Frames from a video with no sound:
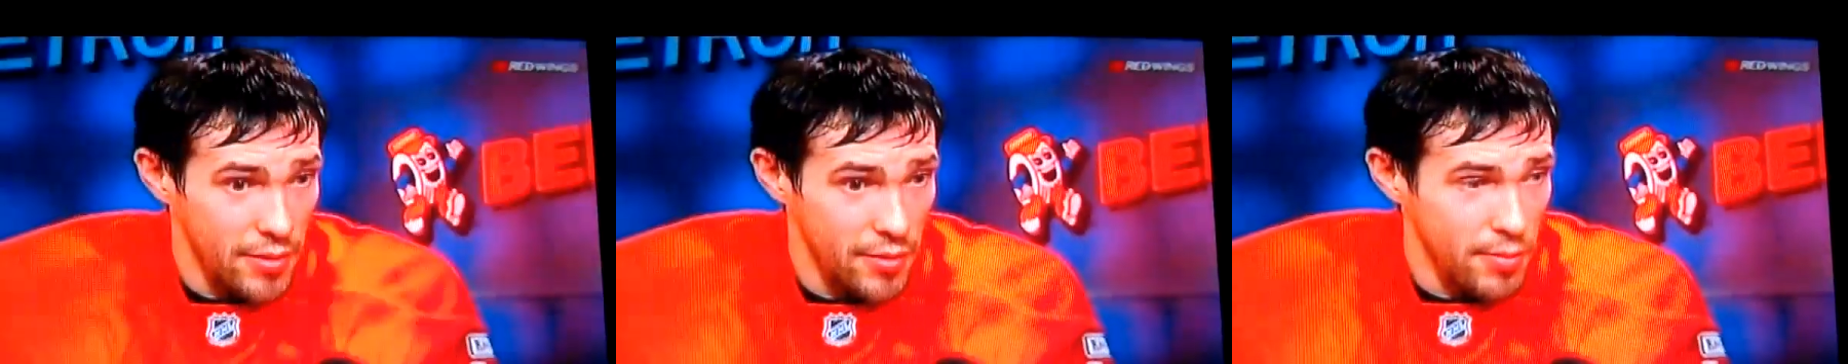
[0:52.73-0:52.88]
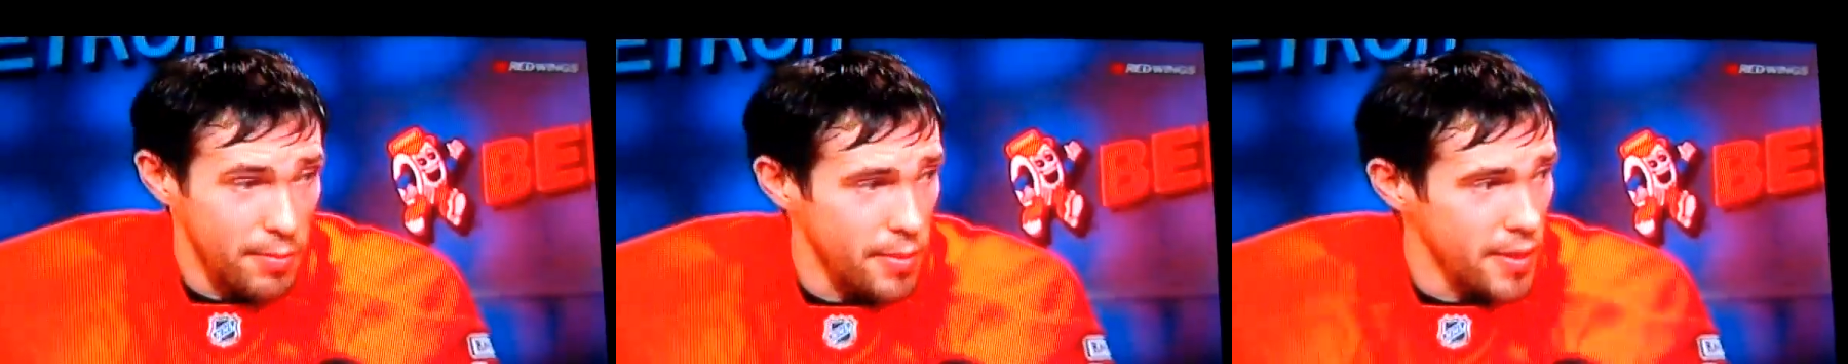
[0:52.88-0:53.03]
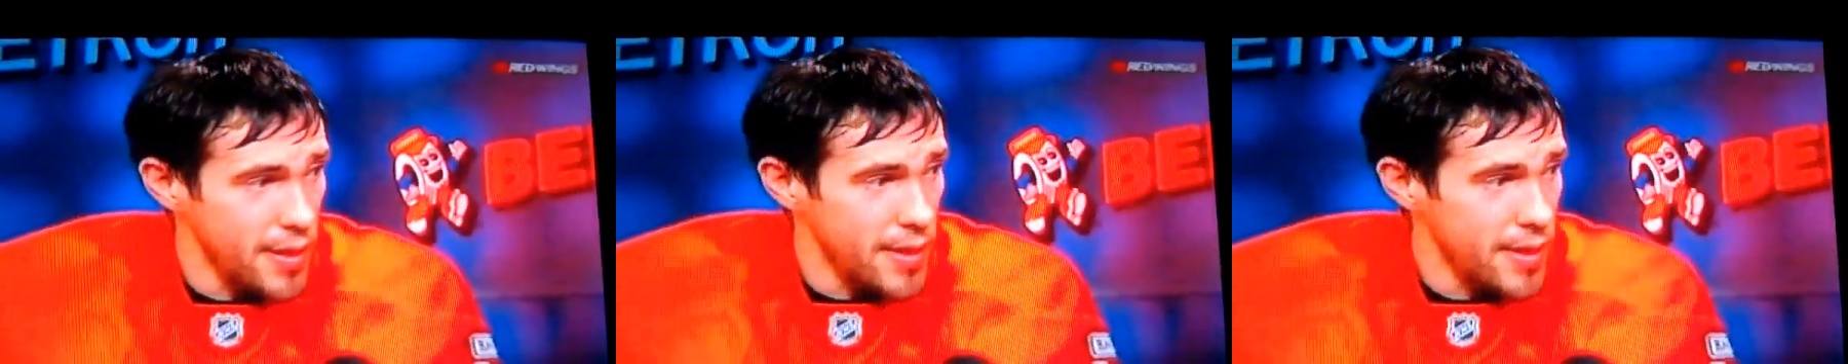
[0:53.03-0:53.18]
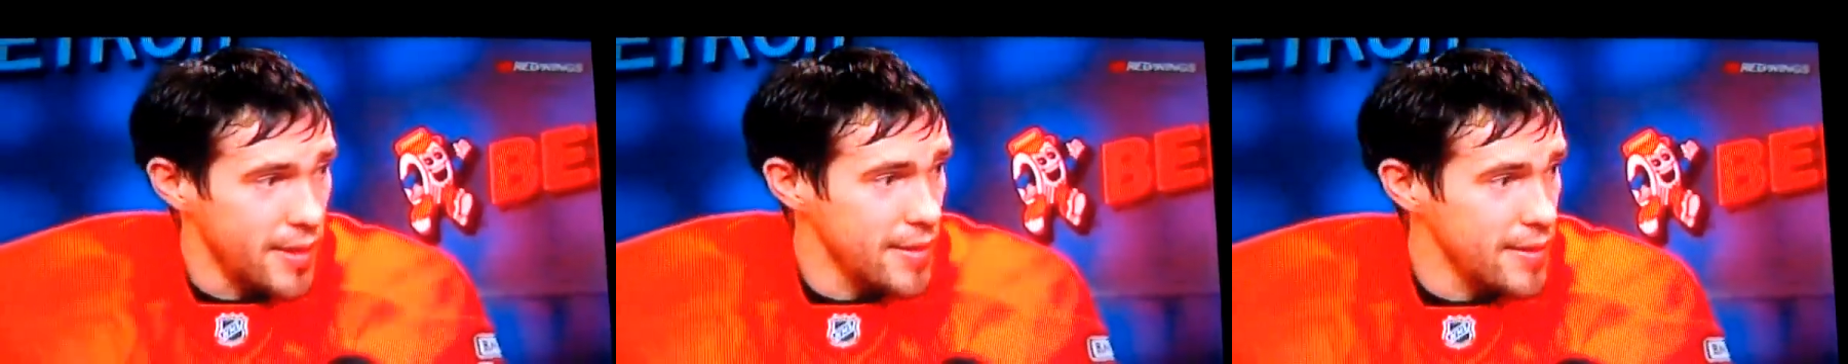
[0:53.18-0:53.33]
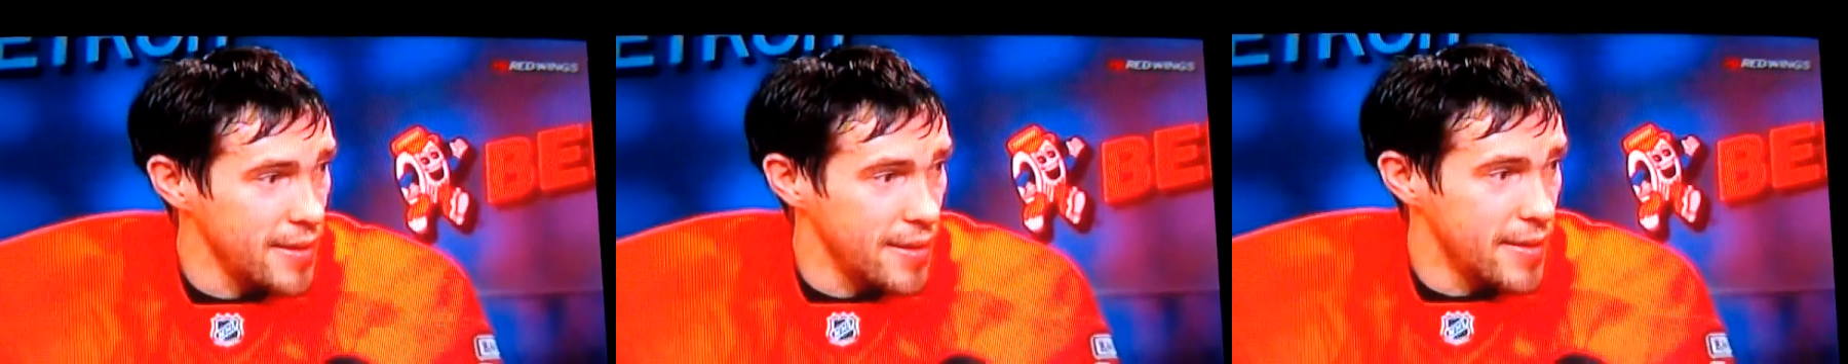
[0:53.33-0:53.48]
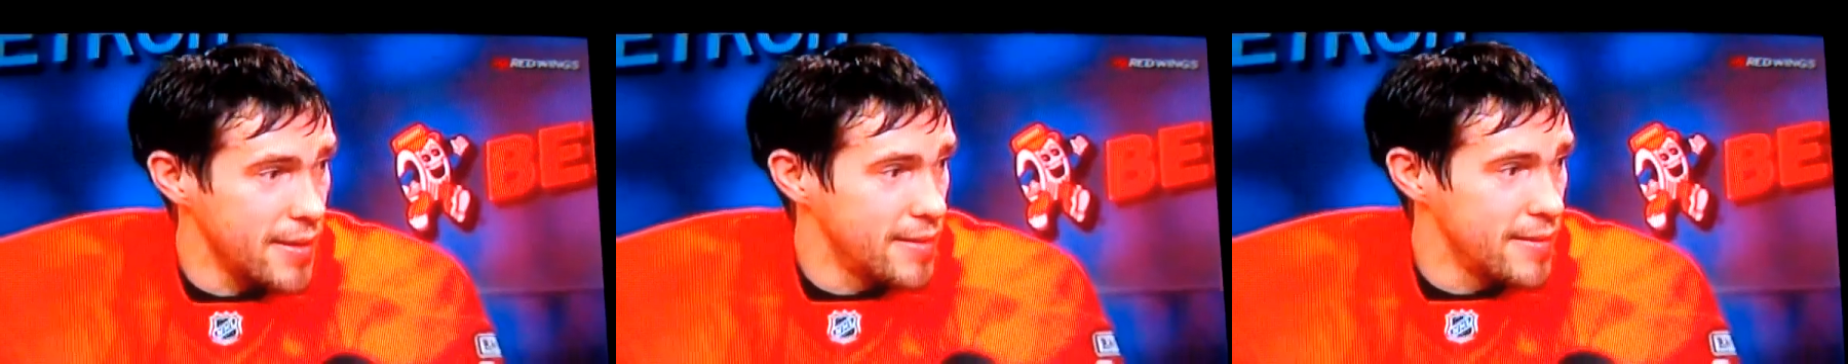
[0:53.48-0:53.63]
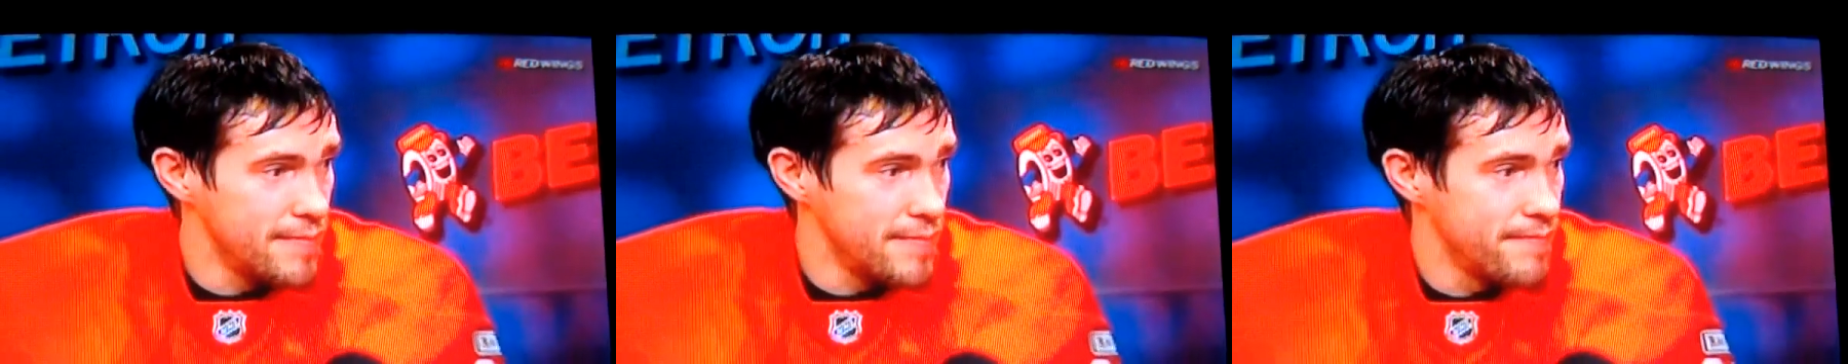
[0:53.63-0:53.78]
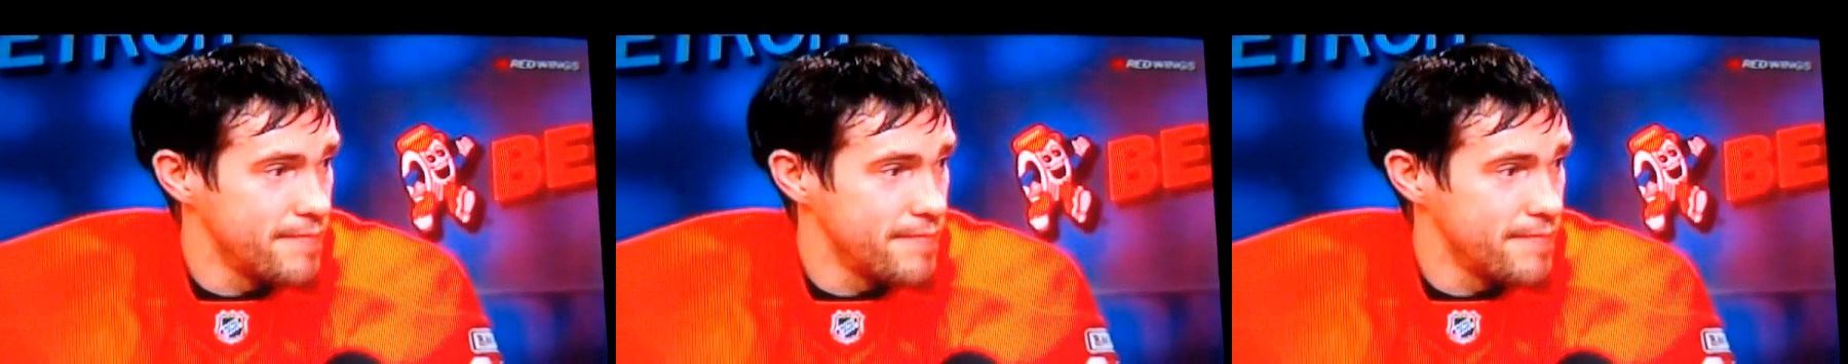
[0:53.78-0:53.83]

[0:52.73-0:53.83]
a good player and uh,